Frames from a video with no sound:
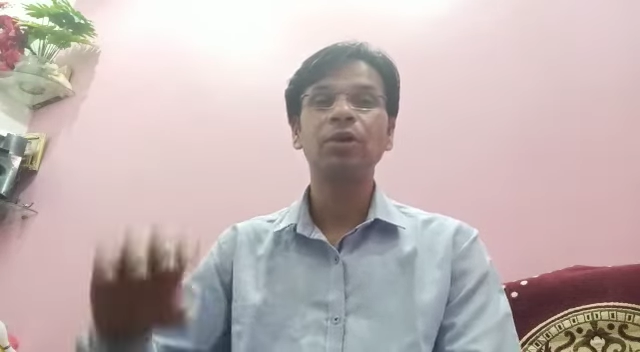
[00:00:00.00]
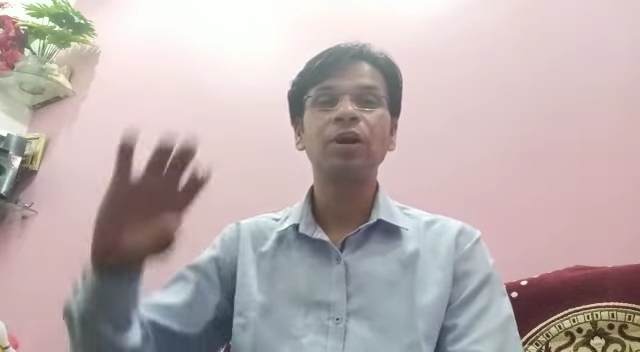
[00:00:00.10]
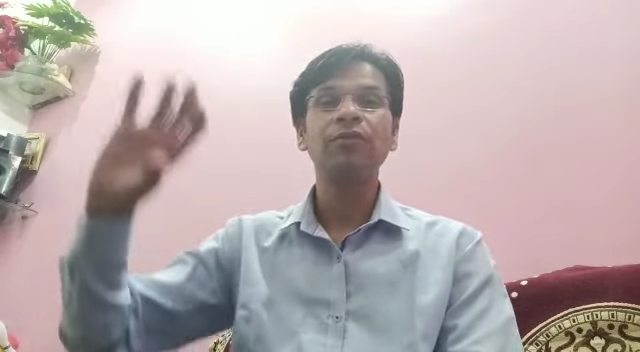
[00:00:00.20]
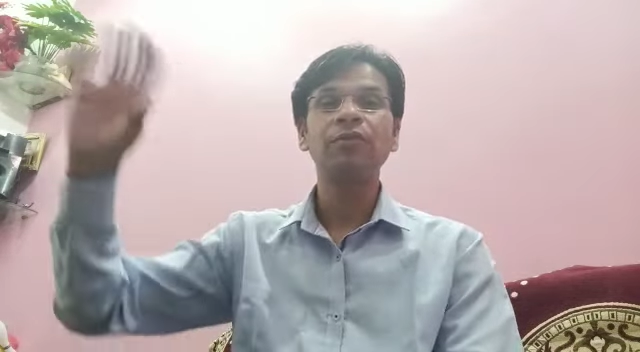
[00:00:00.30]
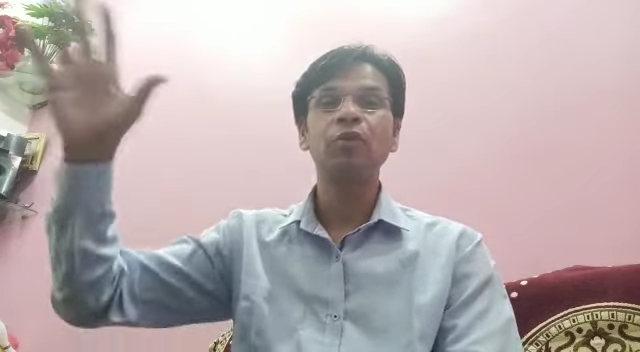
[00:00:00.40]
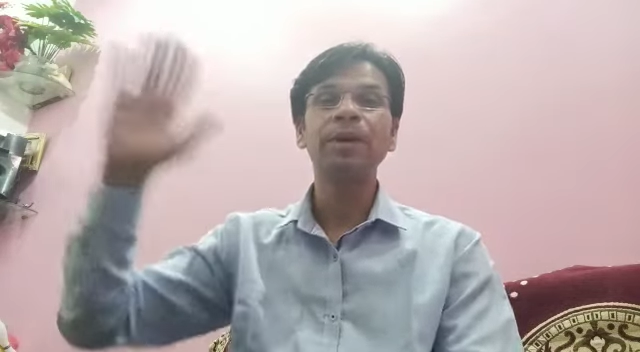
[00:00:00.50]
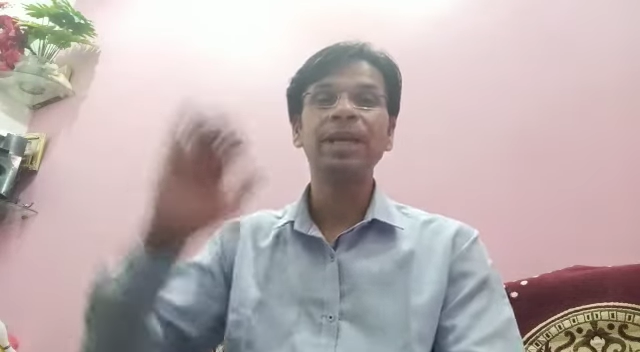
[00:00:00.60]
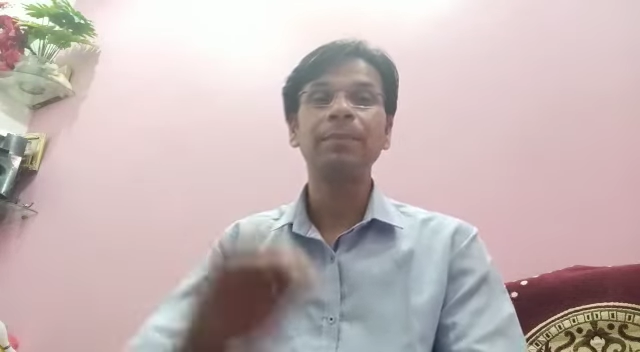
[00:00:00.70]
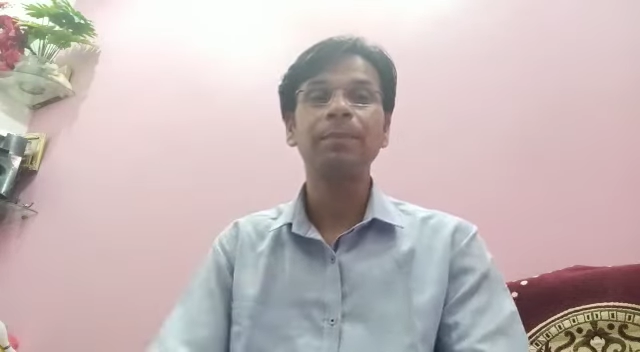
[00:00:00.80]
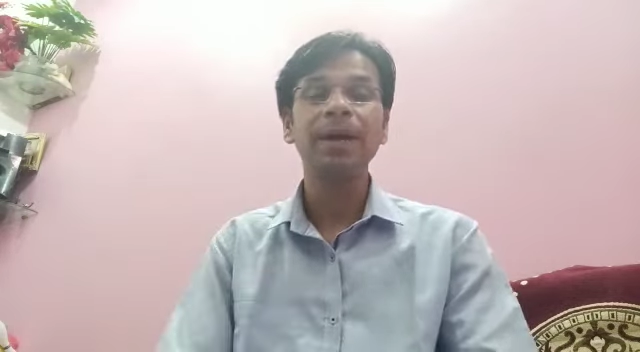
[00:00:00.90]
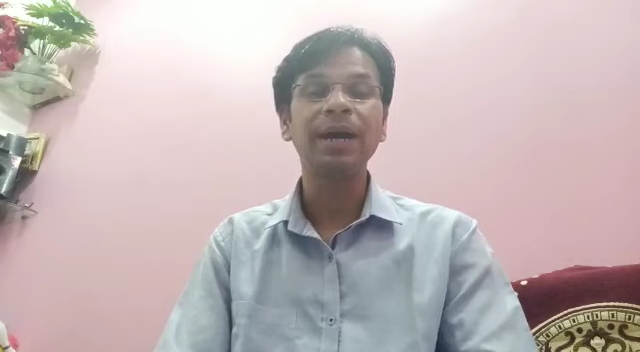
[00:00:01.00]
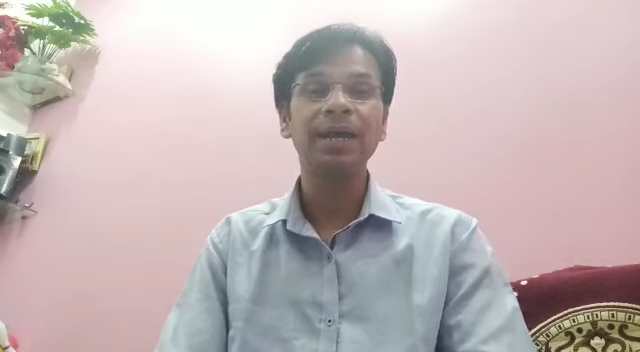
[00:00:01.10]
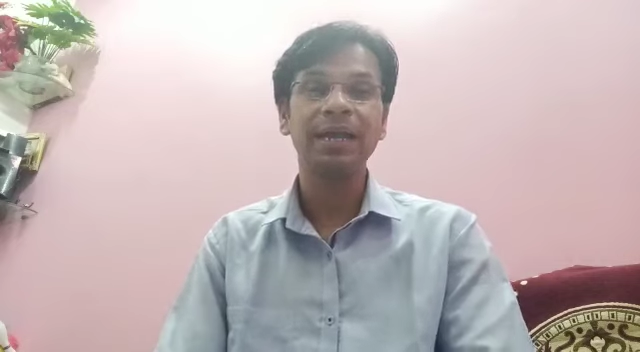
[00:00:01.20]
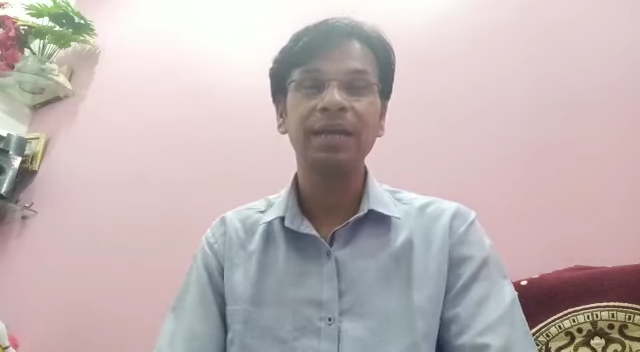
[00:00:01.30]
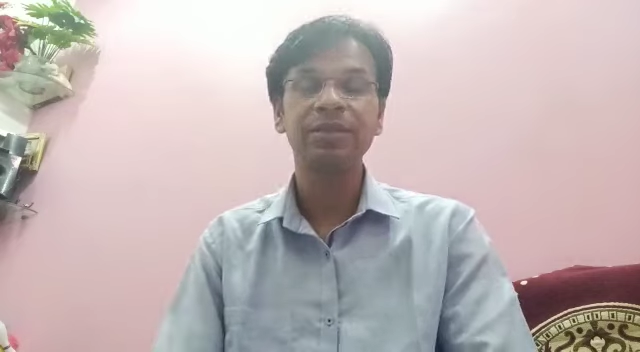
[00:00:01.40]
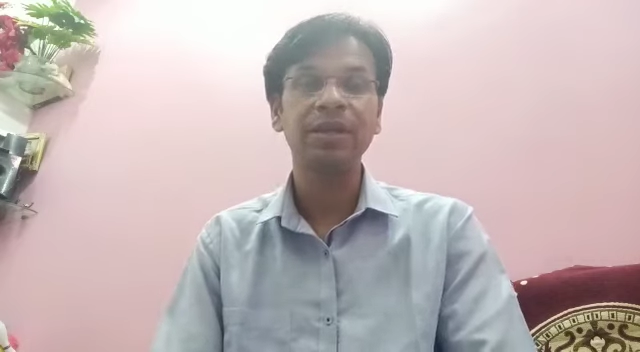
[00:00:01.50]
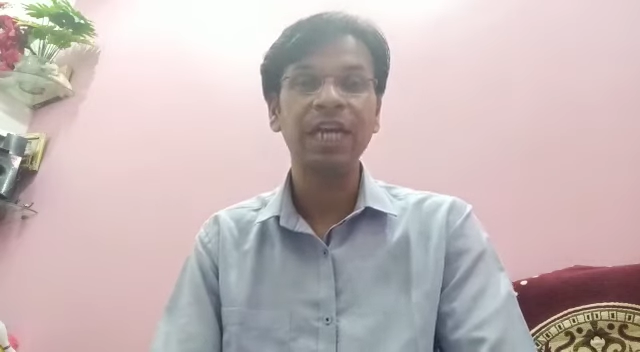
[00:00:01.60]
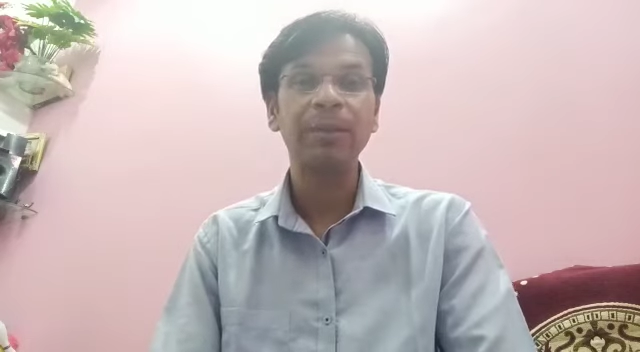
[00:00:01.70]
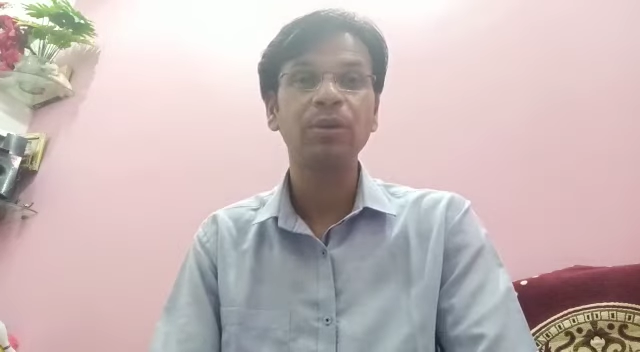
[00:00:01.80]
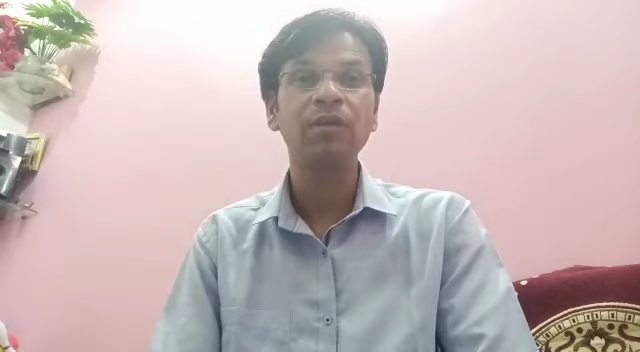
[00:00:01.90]
of Roman Empire at the
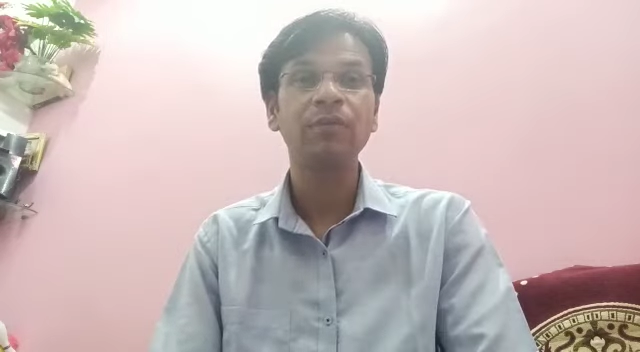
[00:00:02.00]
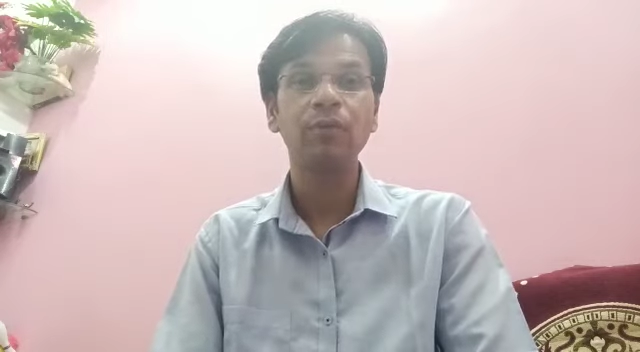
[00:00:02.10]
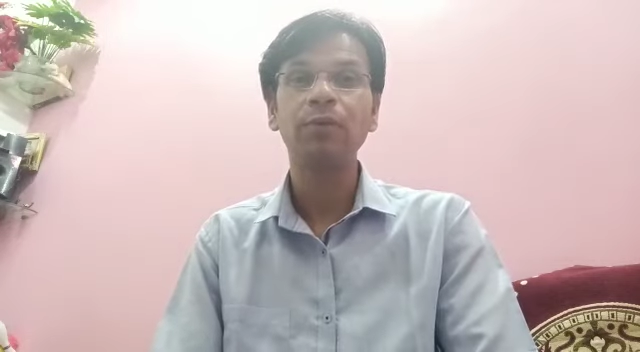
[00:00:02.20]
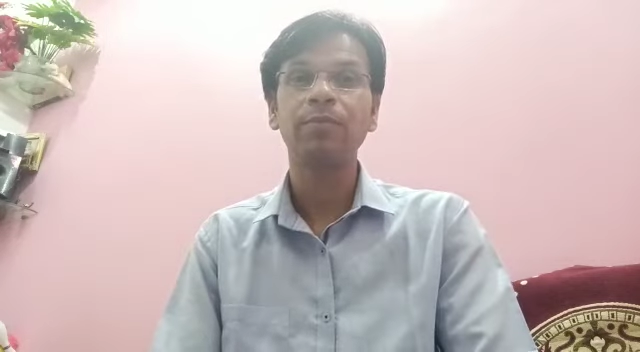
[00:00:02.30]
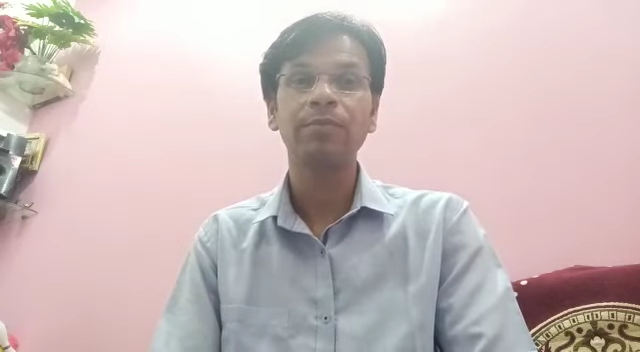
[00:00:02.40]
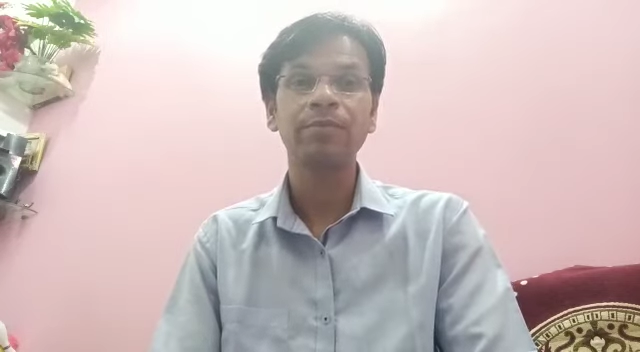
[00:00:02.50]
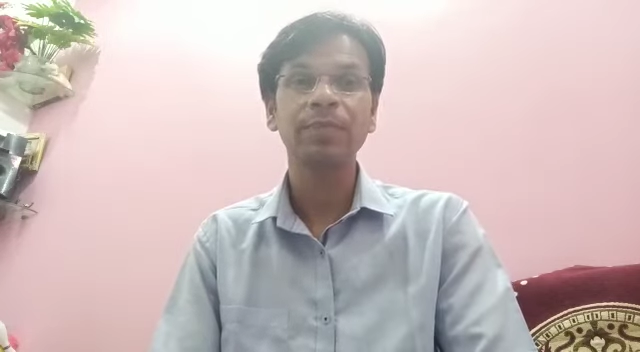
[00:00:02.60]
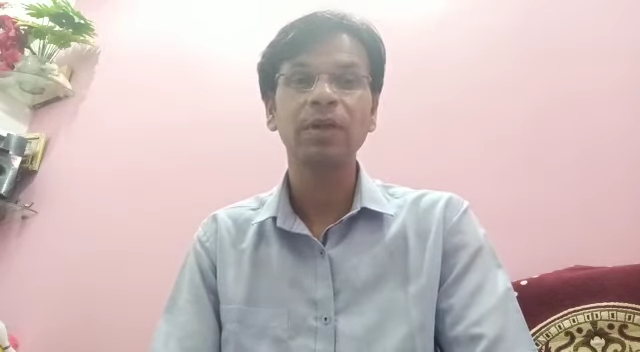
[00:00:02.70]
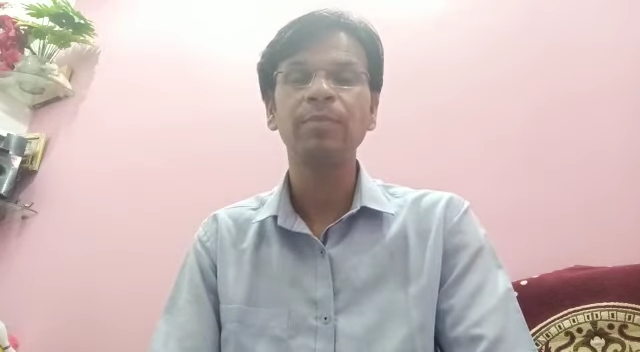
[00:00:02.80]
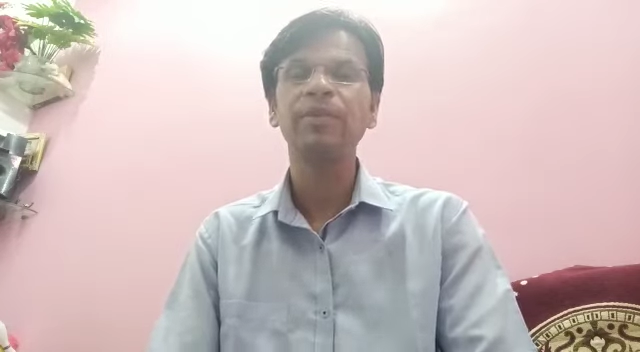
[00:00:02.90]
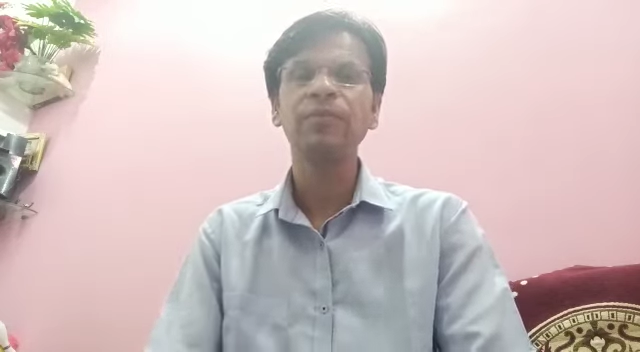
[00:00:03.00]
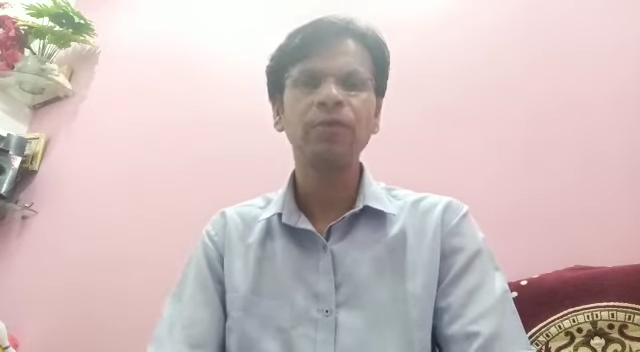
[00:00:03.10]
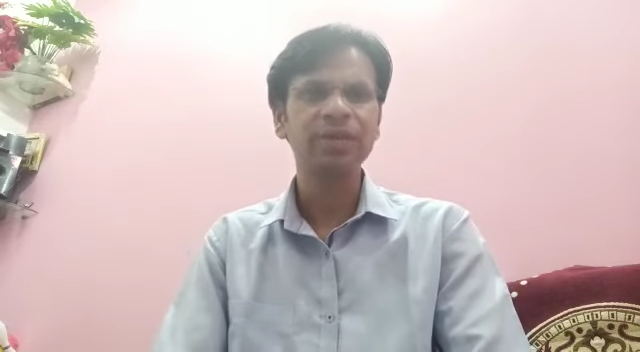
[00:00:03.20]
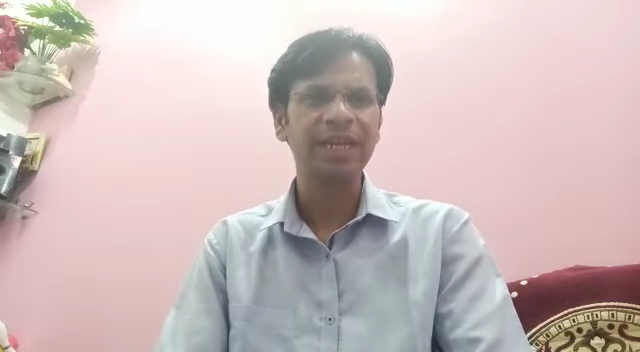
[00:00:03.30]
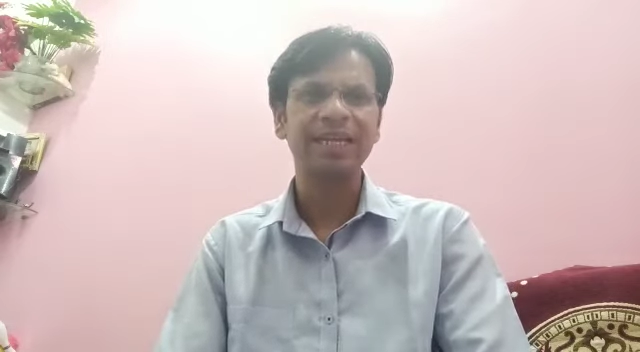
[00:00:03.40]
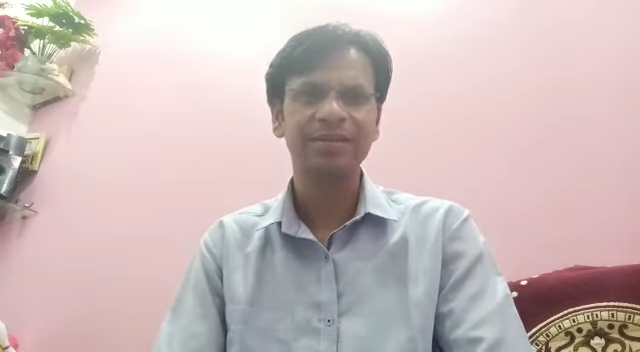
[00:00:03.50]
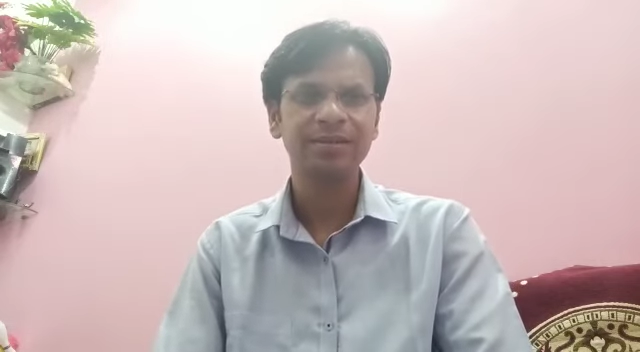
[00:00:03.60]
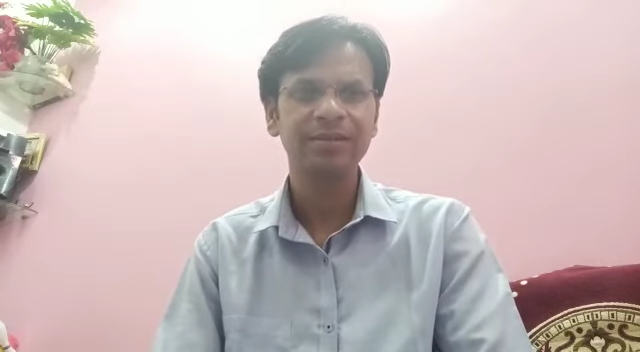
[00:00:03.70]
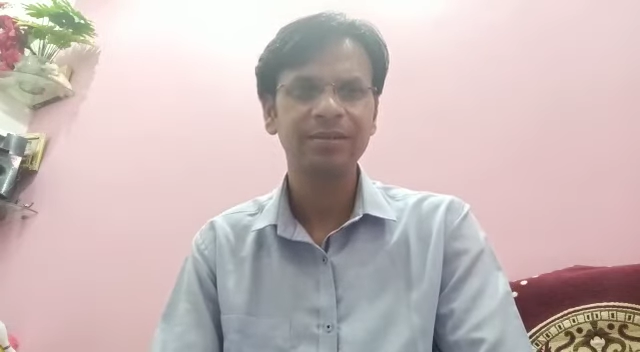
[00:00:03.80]
time of Rome, or before that.